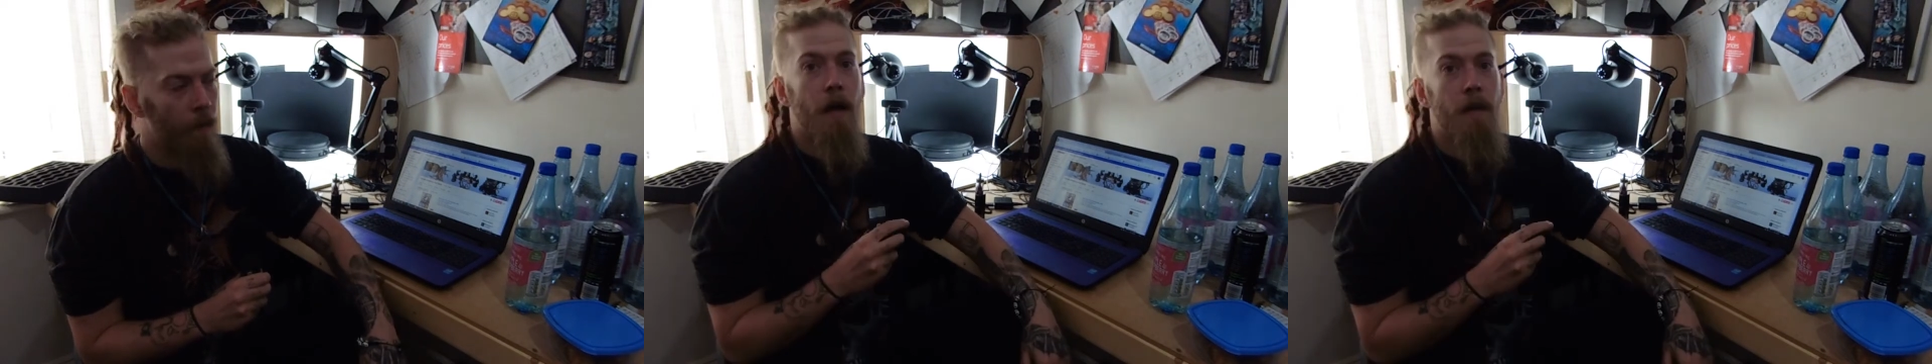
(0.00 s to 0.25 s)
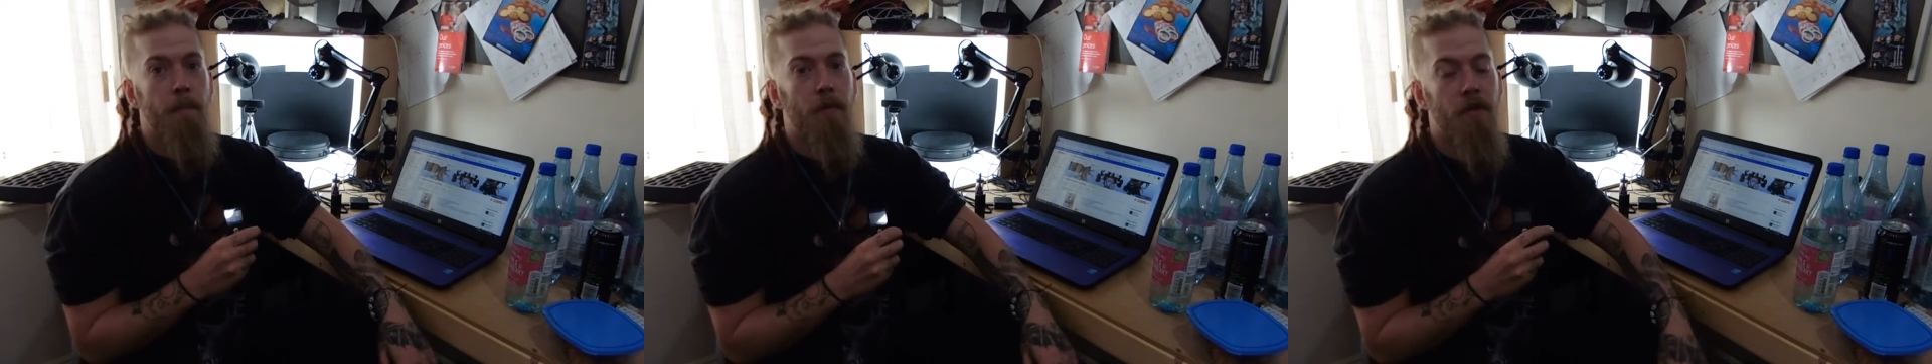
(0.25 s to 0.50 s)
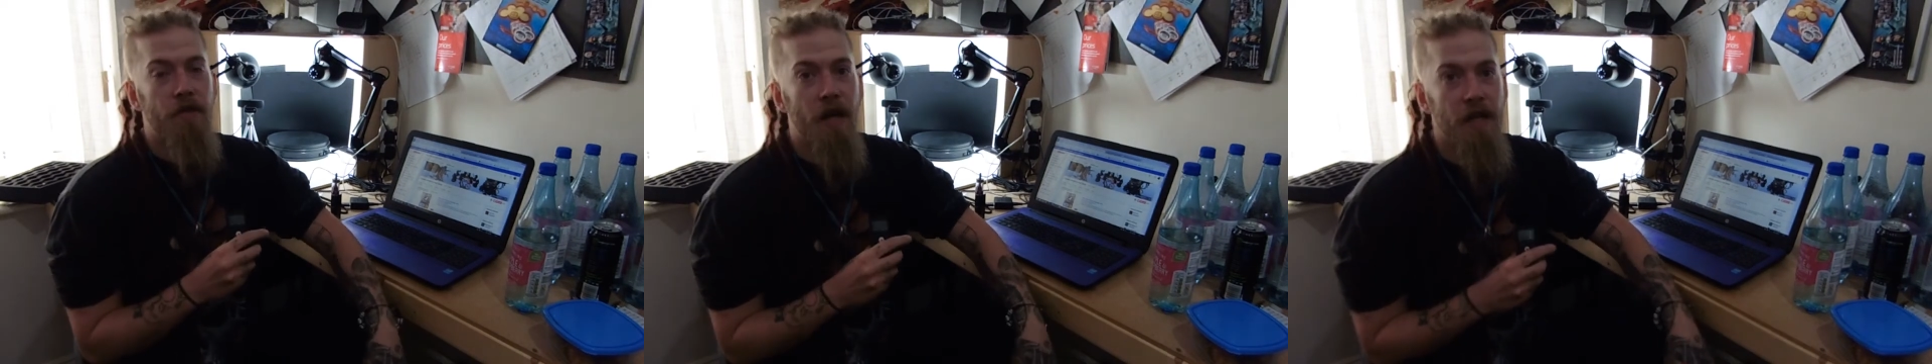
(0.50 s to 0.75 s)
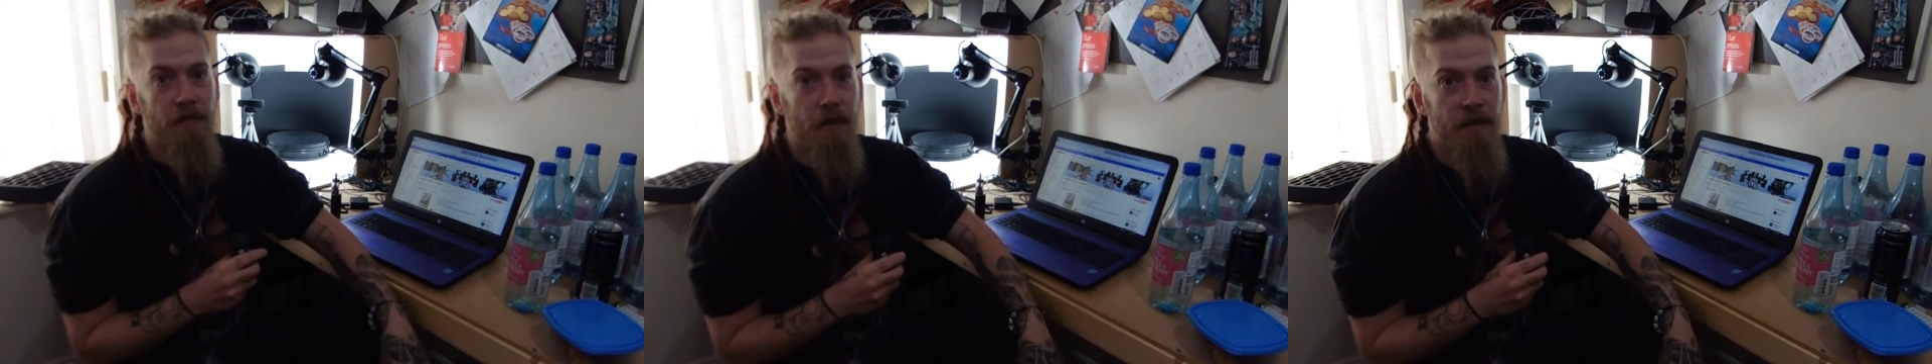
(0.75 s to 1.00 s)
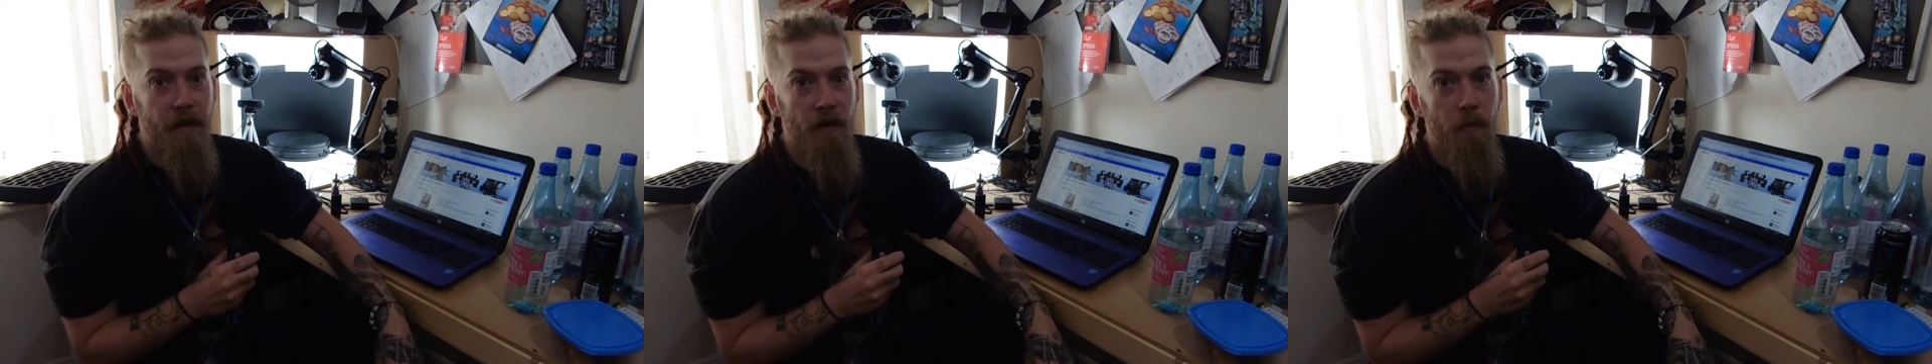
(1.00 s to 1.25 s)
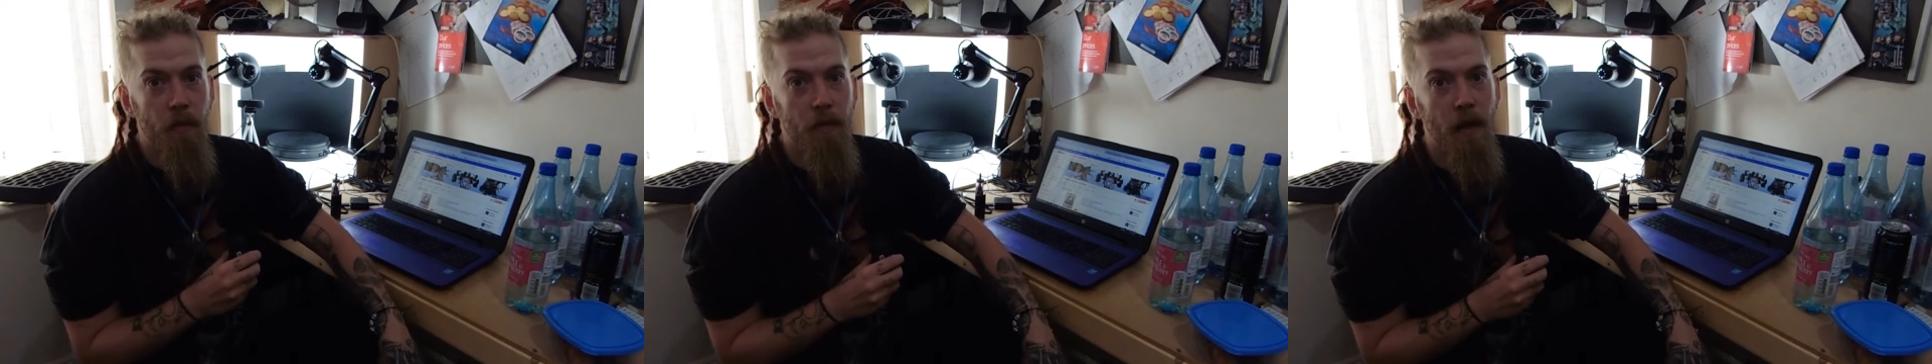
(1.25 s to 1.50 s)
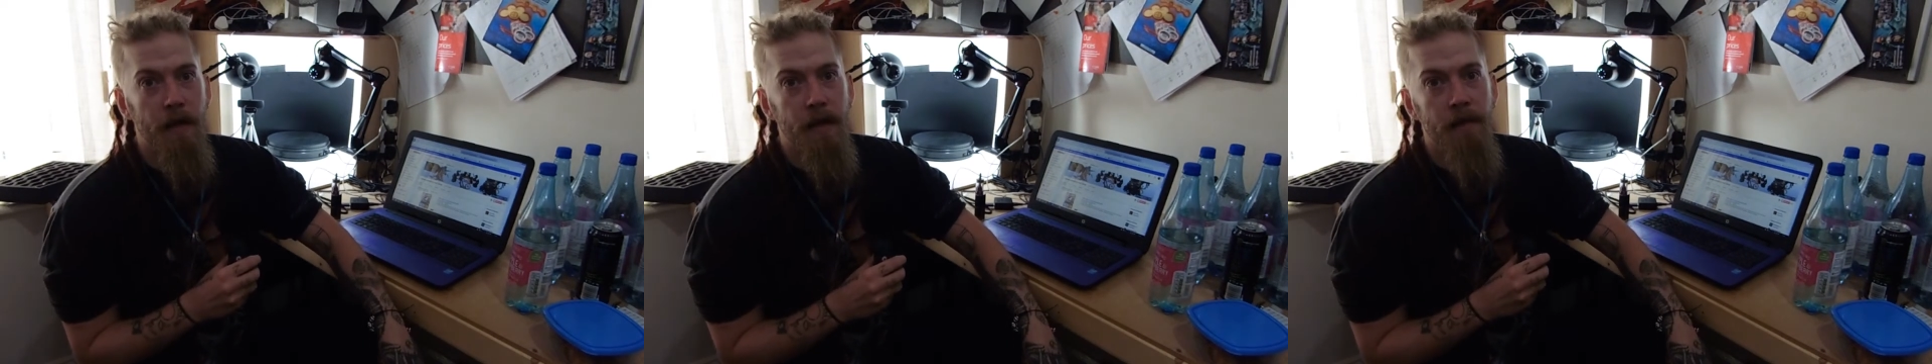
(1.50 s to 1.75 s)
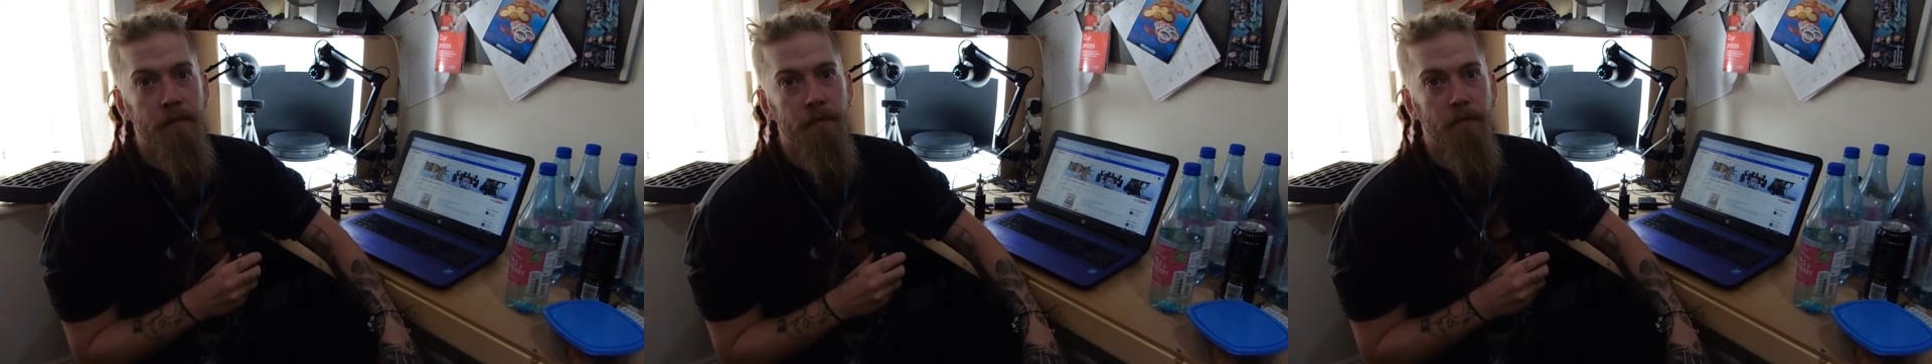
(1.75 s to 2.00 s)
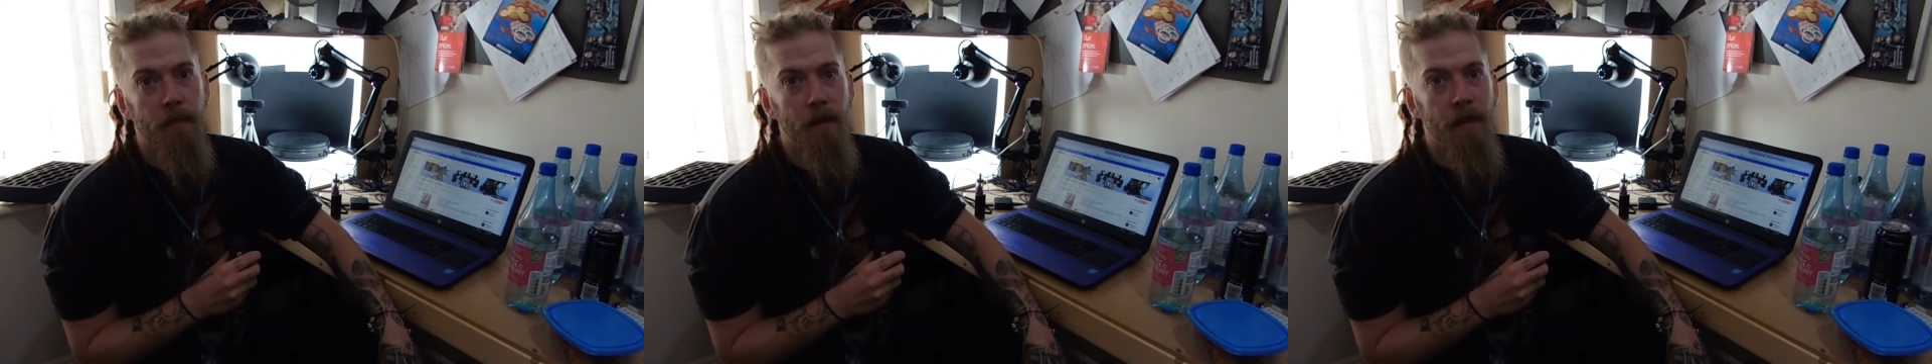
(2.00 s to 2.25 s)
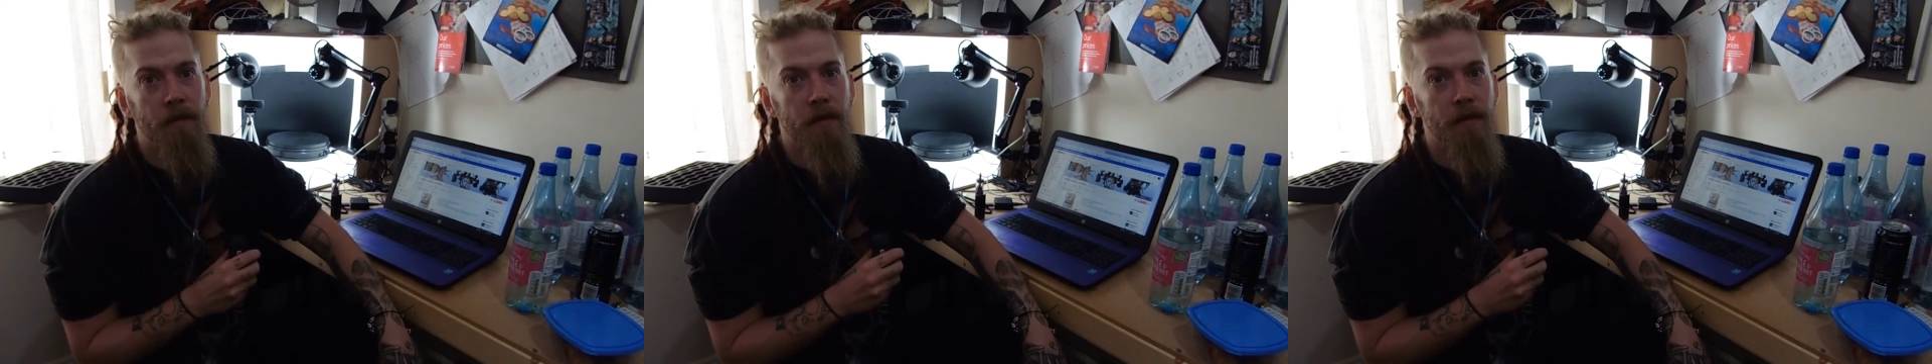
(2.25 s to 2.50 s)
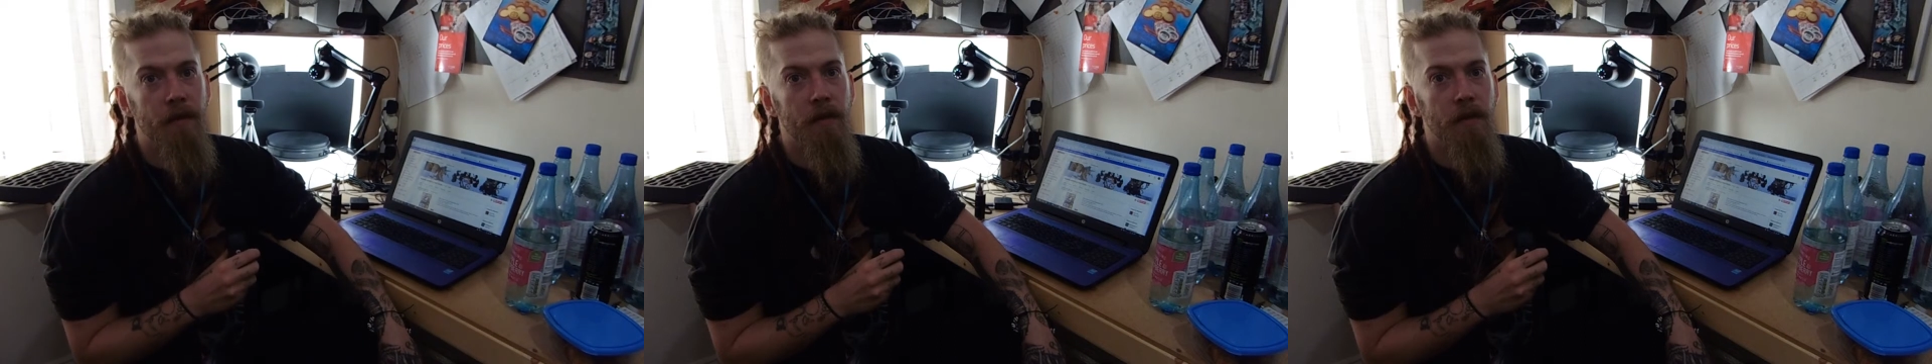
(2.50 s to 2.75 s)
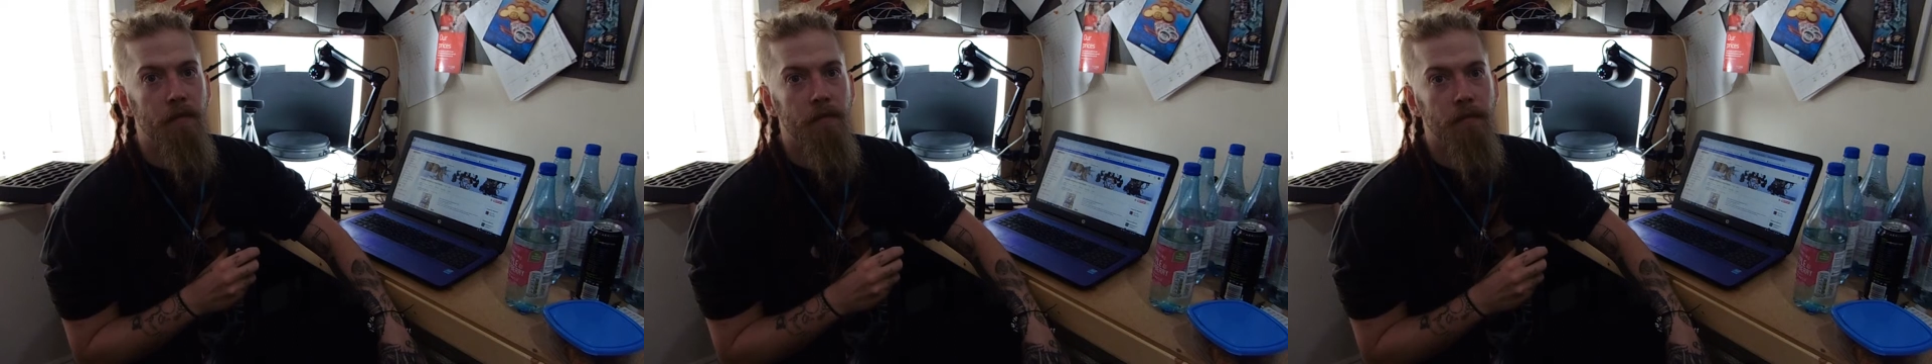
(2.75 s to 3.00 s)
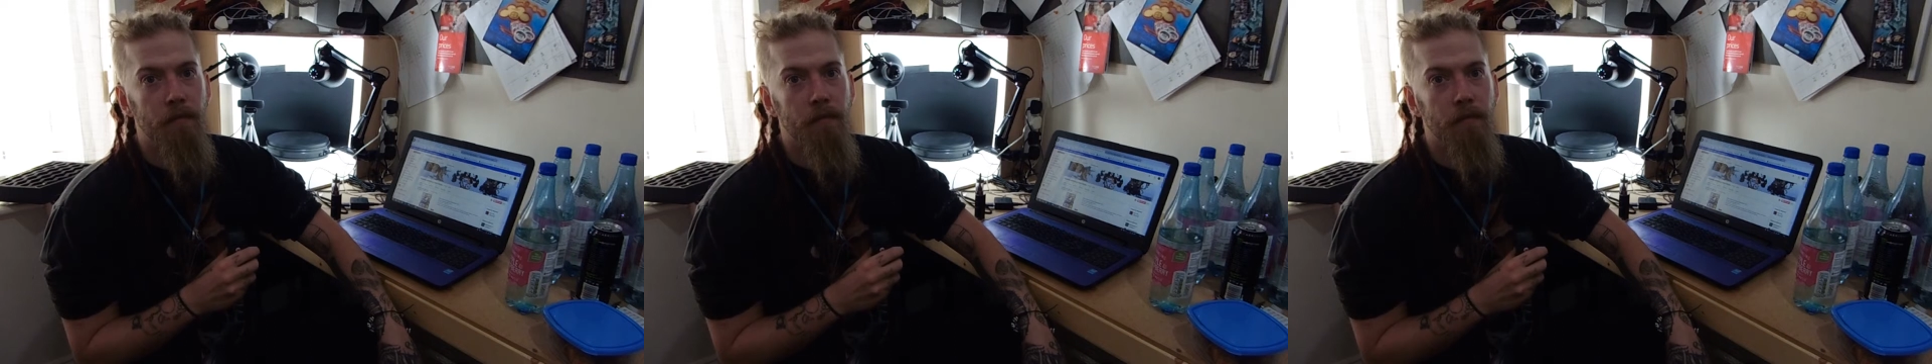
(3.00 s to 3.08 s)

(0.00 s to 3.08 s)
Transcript: I apologise for the terrible lighting in this uh,